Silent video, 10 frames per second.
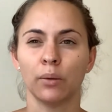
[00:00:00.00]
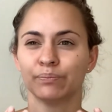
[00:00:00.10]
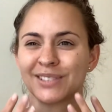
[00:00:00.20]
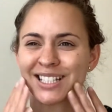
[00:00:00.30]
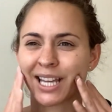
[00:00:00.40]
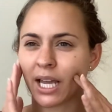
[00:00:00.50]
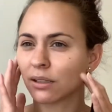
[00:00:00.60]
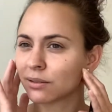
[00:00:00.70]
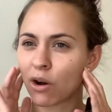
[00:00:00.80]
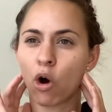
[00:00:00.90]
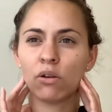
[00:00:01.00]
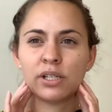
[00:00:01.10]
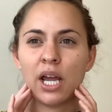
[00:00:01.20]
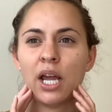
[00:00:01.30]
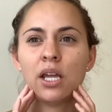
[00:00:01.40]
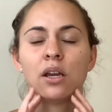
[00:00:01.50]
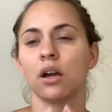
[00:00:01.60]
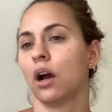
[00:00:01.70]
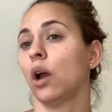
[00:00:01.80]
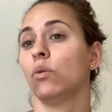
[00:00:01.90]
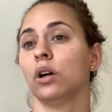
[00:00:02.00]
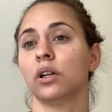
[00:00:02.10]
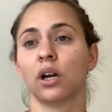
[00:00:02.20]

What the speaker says: skin all day, I would.